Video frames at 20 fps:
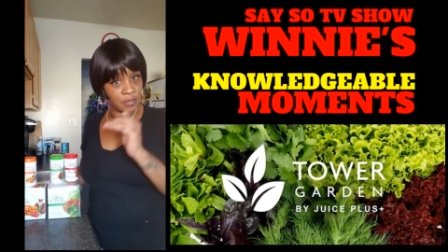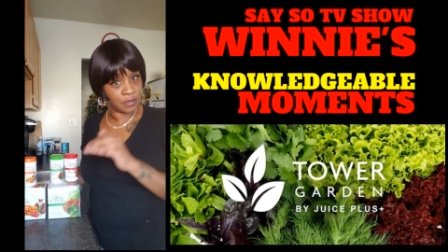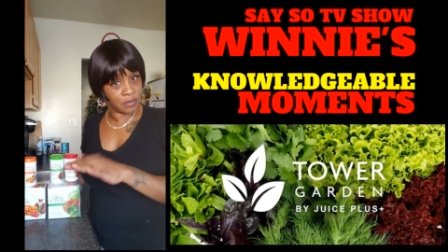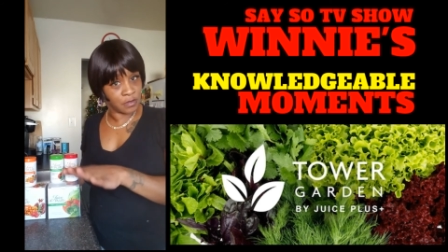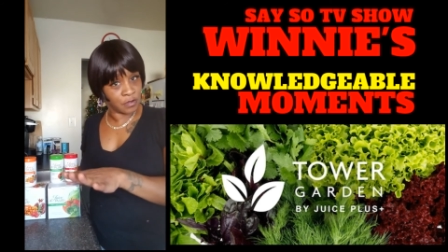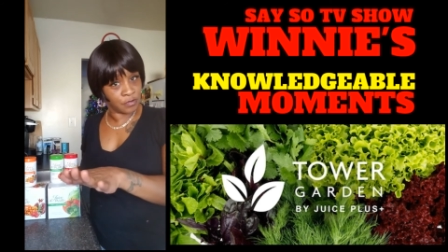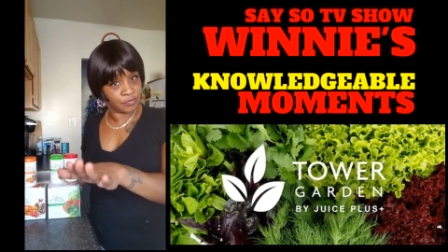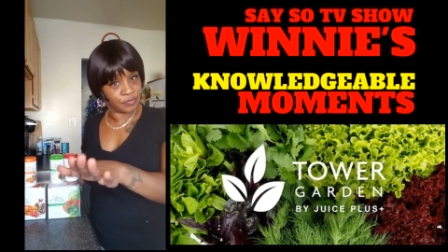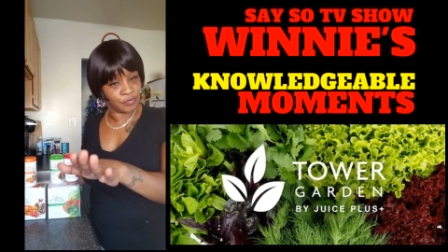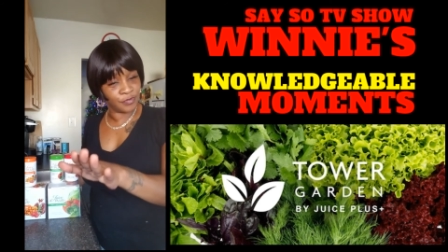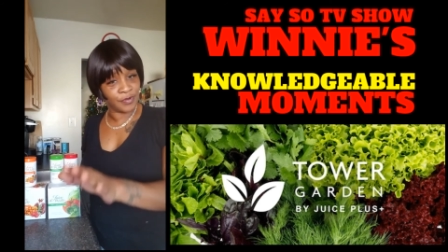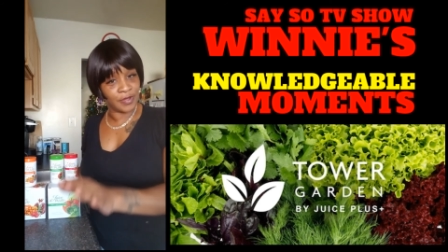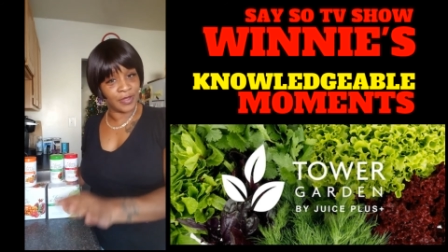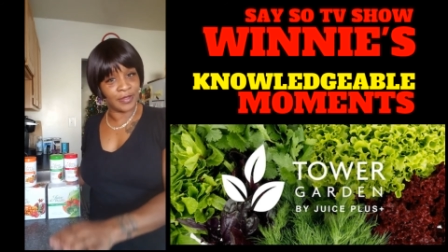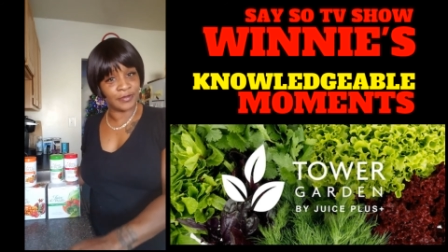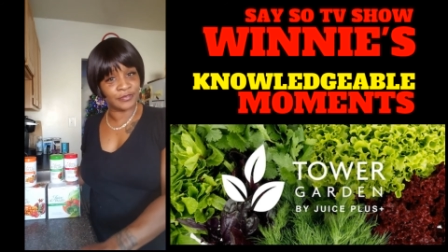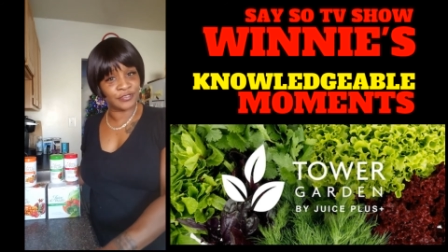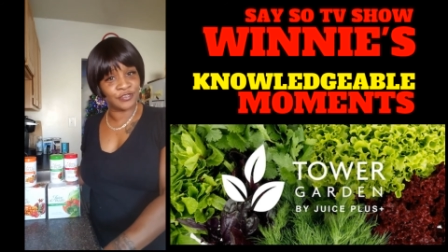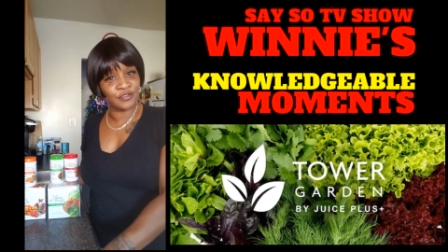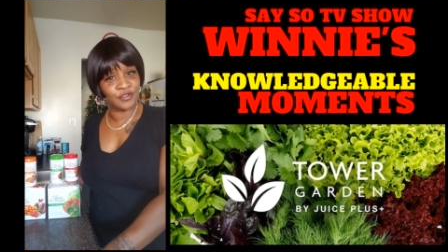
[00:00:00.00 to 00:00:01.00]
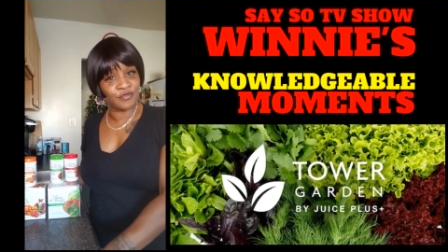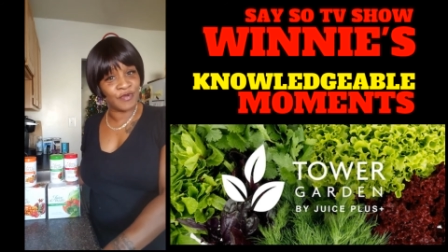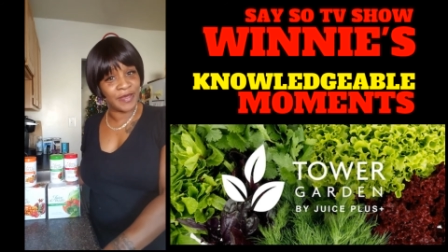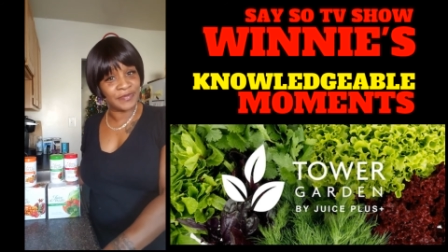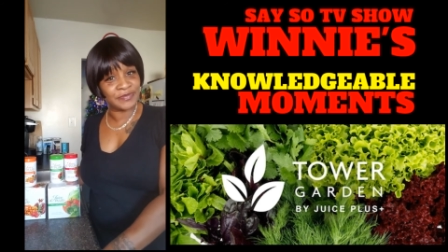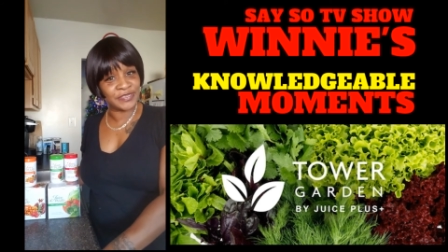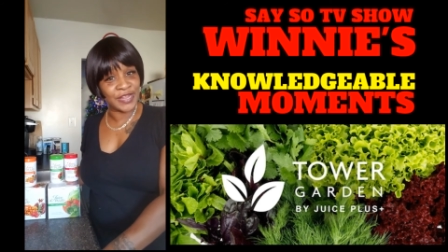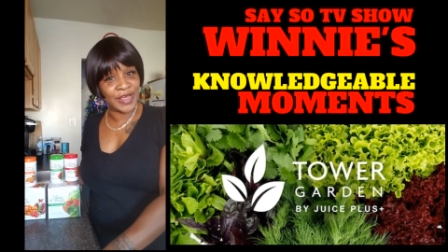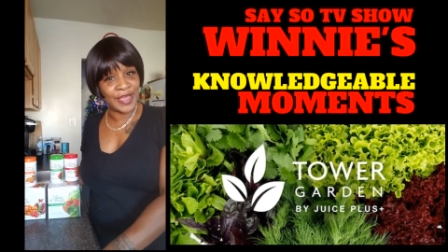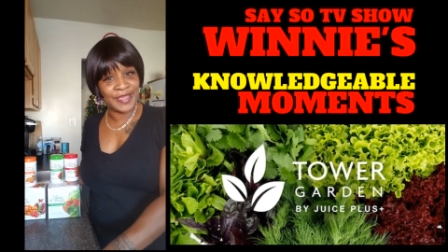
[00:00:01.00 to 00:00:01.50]
go uh, to the
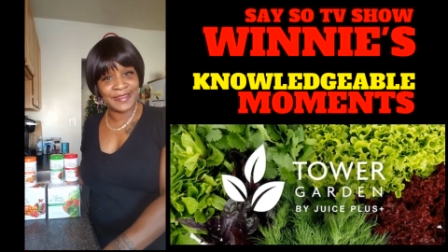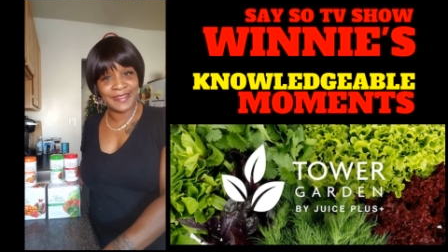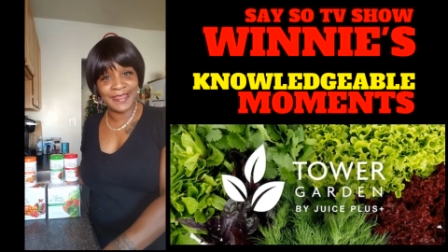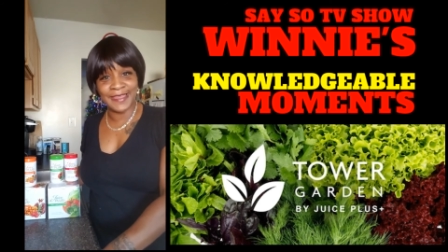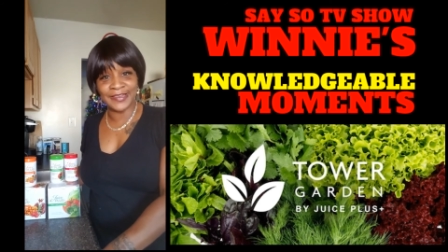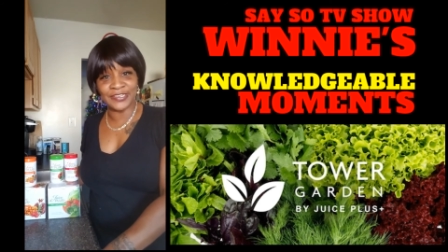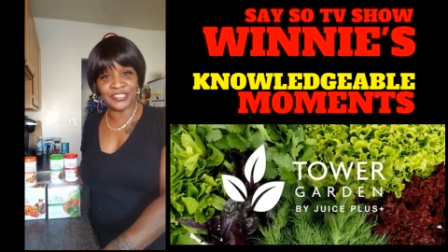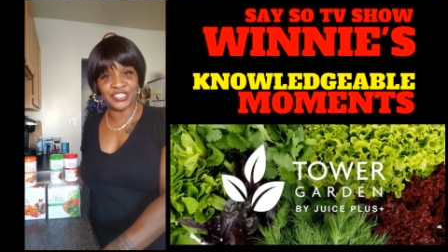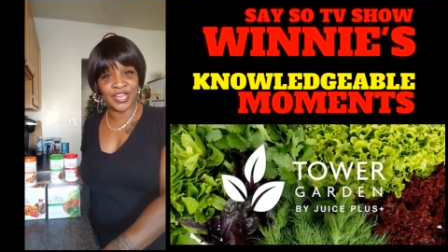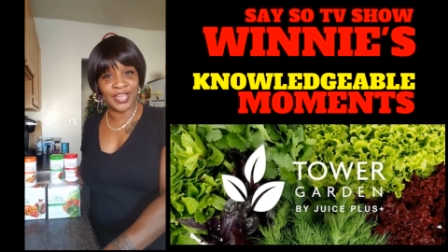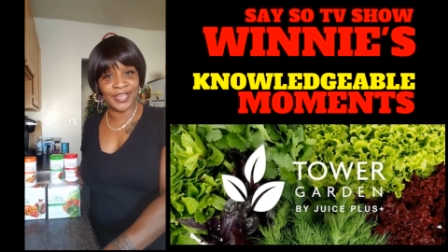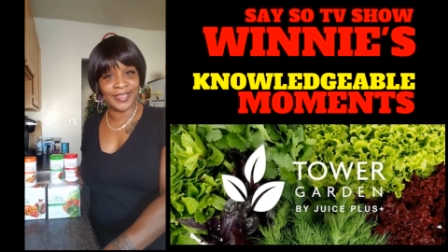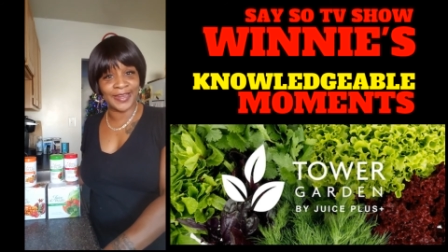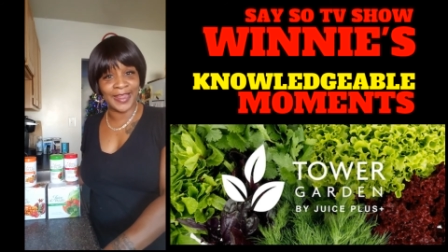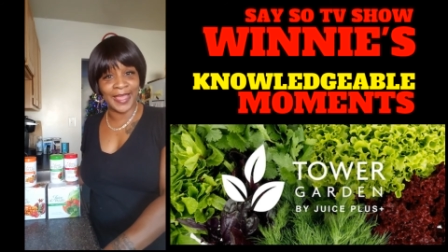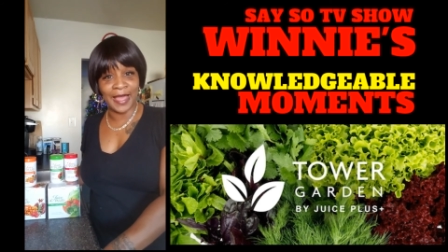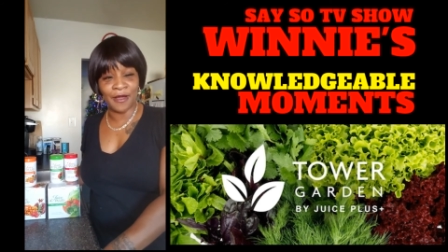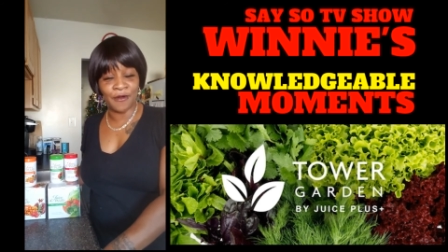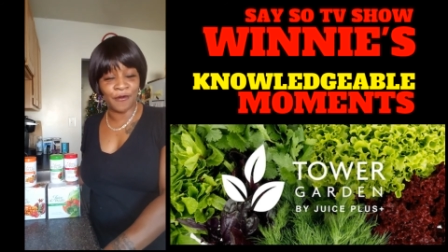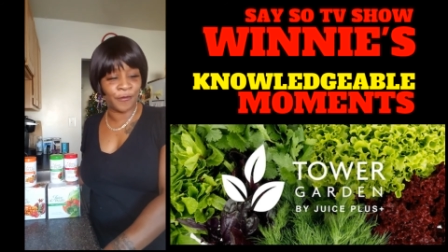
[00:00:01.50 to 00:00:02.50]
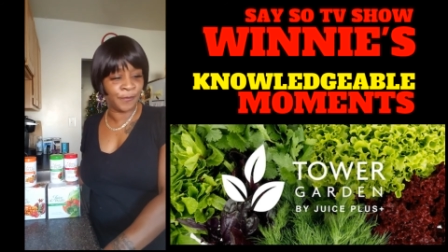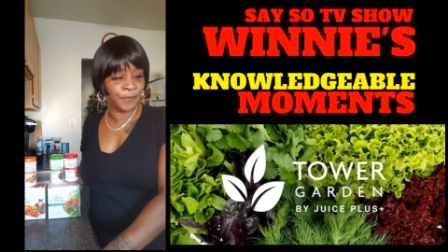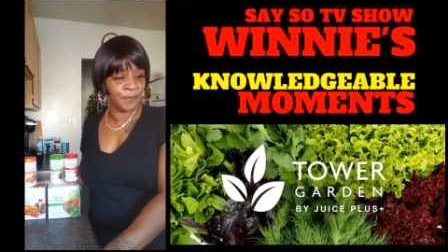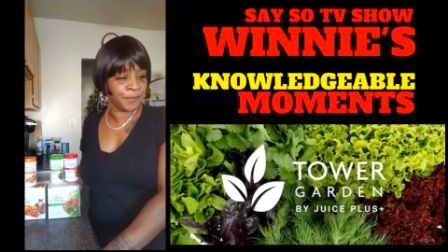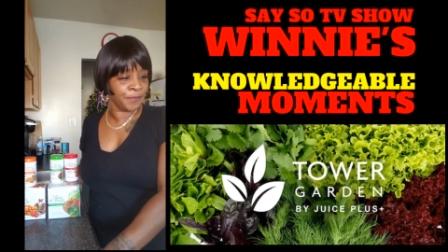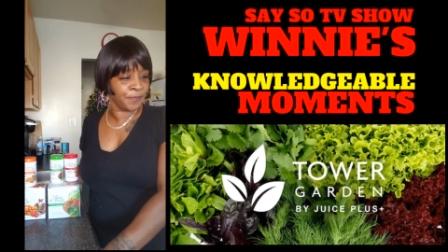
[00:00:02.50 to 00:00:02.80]
website and check it out.